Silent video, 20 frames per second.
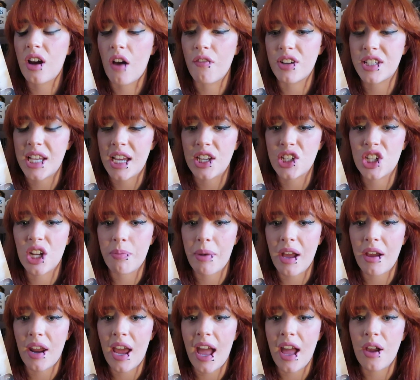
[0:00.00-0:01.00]
conversation
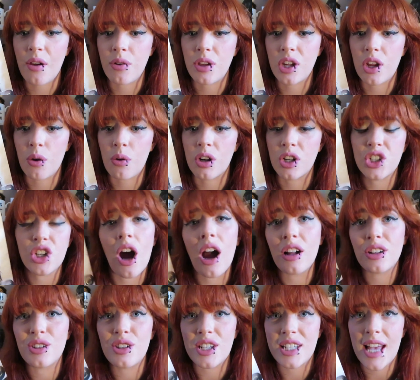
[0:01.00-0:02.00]
about how, you know, her
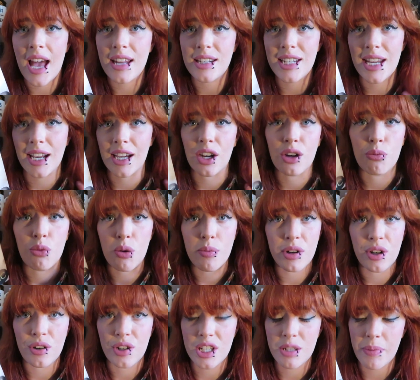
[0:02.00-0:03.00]
childhood is ending and her
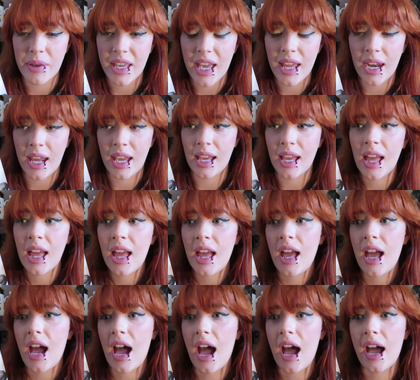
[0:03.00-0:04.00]
womanhood is beginning,
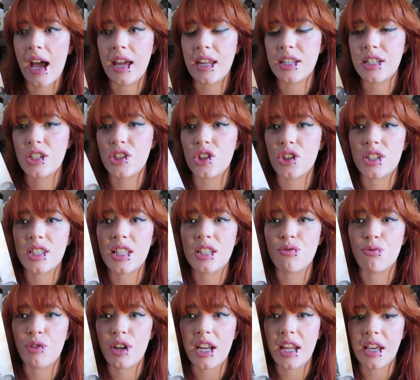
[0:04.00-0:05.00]
and just
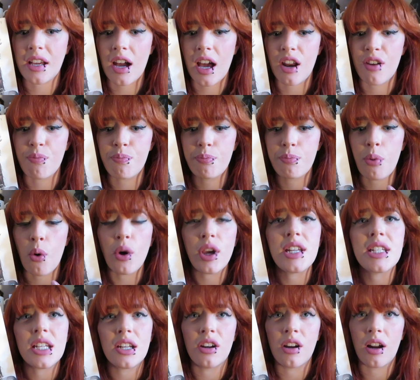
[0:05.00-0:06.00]
this really kind of
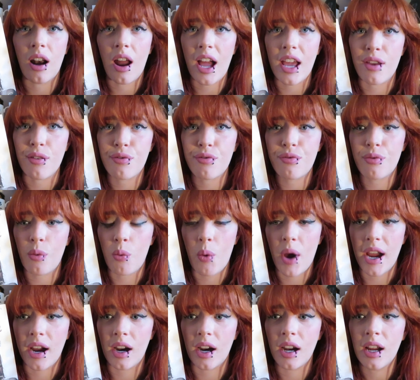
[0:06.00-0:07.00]
point in her life
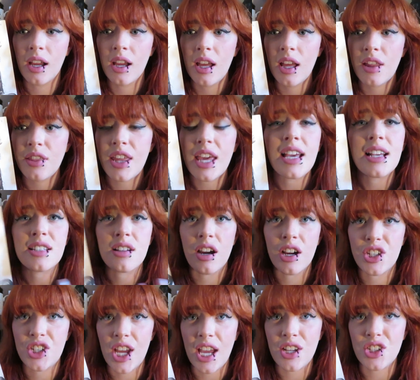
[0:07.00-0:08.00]
where things
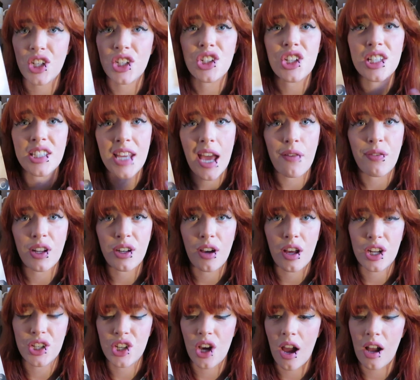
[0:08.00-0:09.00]
are changing. She's definitely
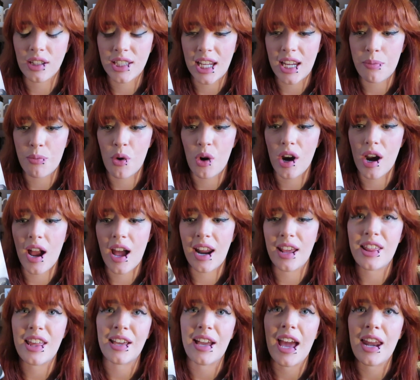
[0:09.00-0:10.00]
not a child anymore, and
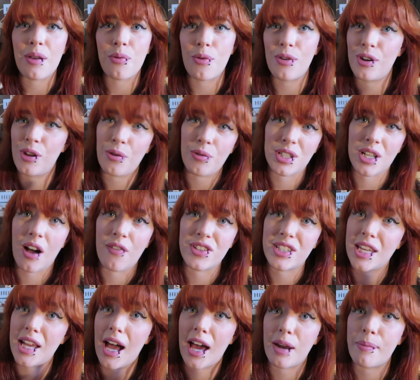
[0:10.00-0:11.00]
I think anyone who's
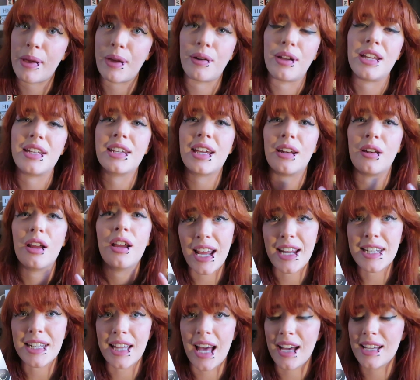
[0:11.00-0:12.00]
obviously had a period can
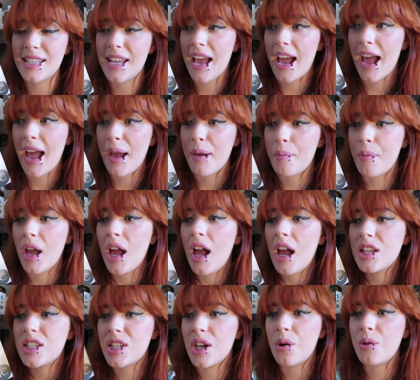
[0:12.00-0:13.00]
relate to that.
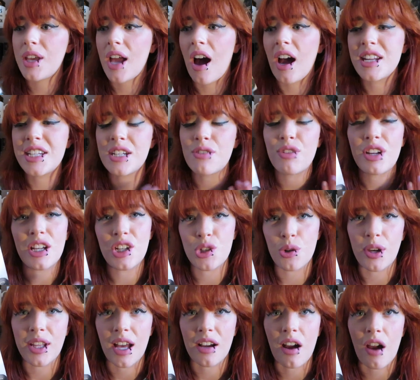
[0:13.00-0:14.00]
So yeah, I did really
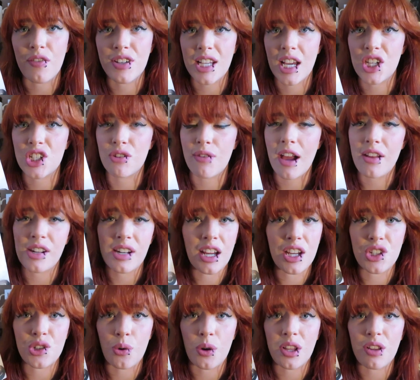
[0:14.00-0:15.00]
enjoy that conversation around it, and
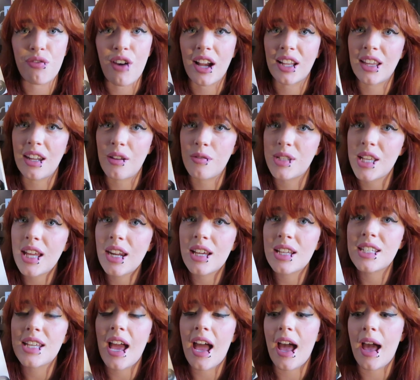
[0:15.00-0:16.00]
I enjoyed the fact that it was in
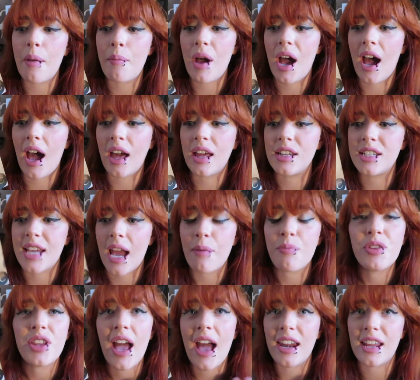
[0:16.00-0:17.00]
it. And yeah,
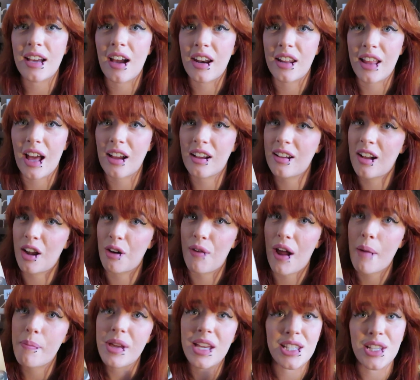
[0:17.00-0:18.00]
any kind of that kind of
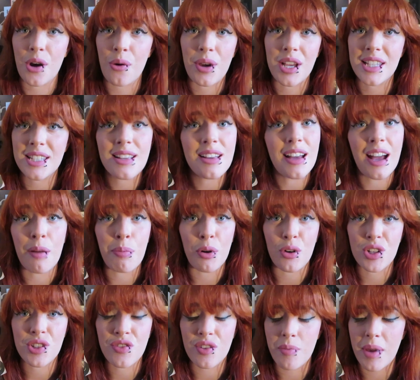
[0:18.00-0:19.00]
rep is always a
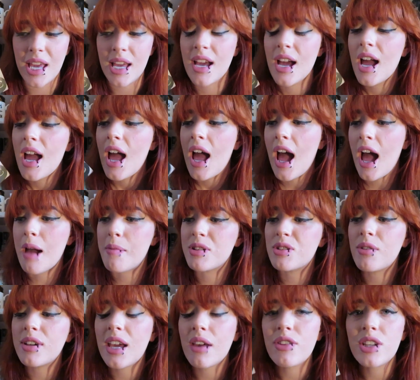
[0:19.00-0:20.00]
plus for me.
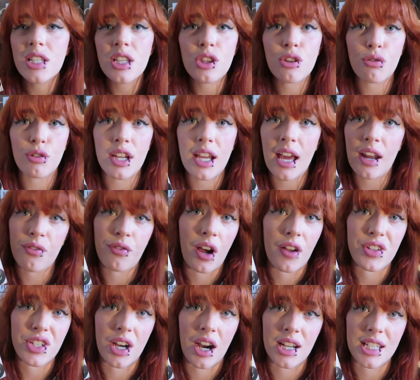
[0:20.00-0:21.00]
So I gave this a 3 out of
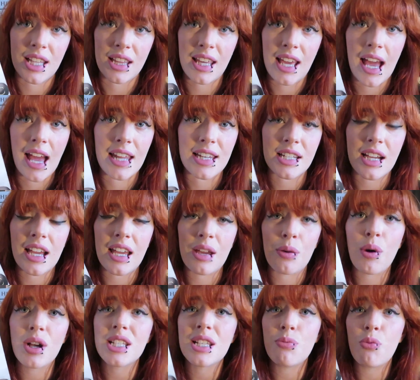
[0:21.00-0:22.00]
5 stars in the end.
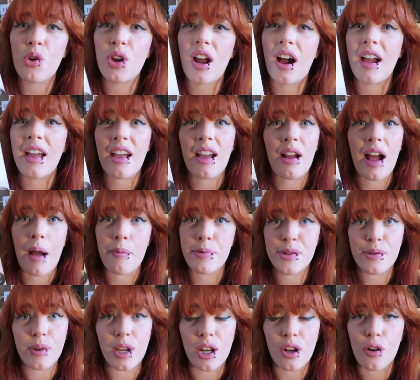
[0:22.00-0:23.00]
It wasn't one I
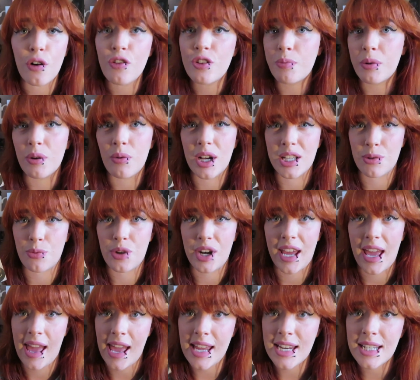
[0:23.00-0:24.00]
absolutely loved, but it wasn't one
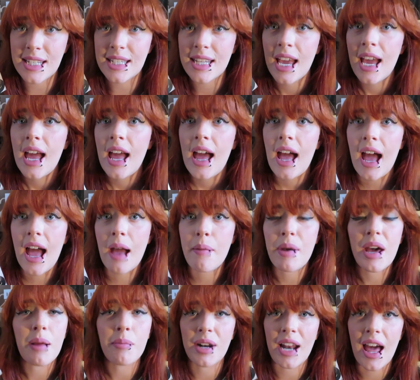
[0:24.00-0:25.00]
I hated. And
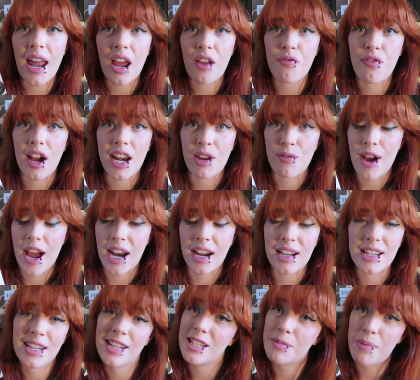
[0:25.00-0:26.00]
I'm glad I finally read it
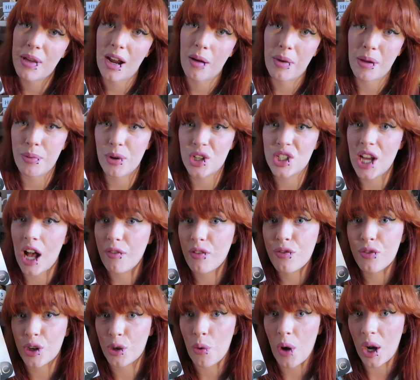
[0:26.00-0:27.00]
because it has been on my
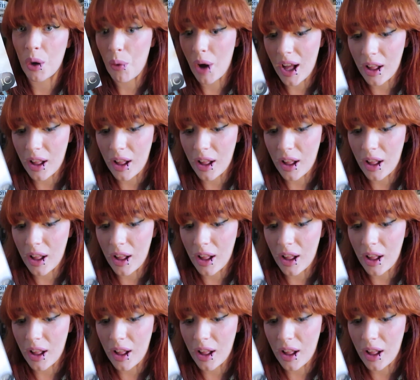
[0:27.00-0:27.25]
bookshelf for quite a